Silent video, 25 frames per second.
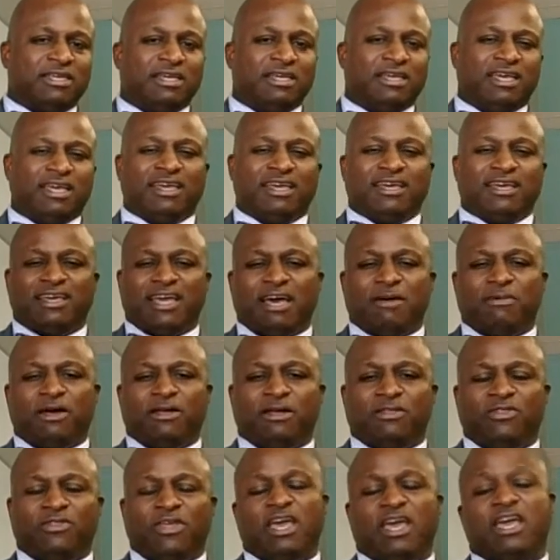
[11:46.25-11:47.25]
How
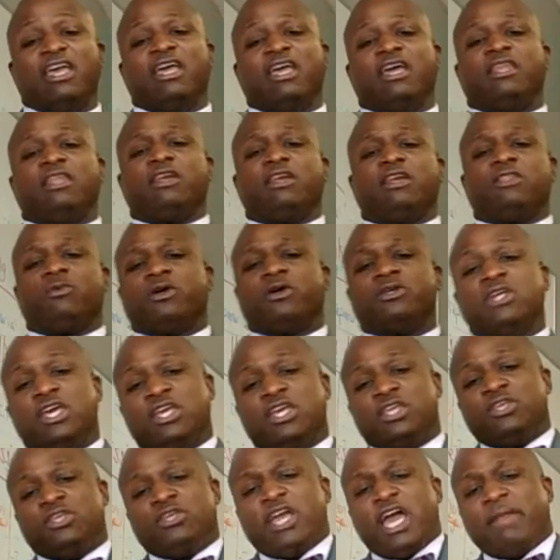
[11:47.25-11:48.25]
about that? In other words,
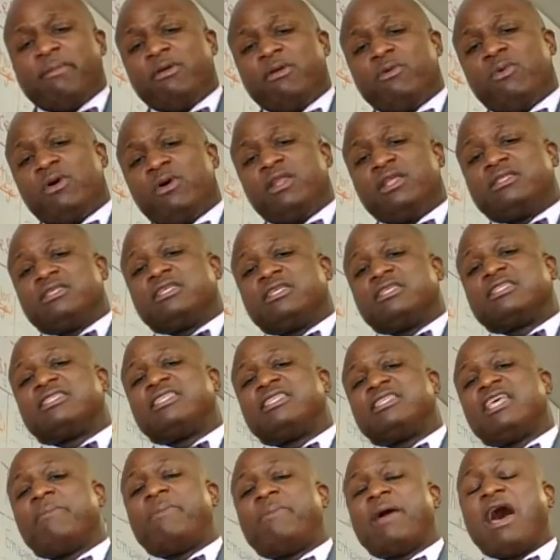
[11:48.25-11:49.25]
you got to be willing to
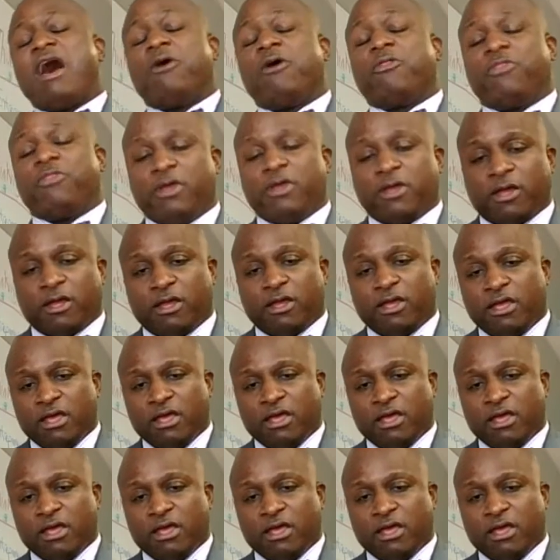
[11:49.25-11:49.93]
step out there.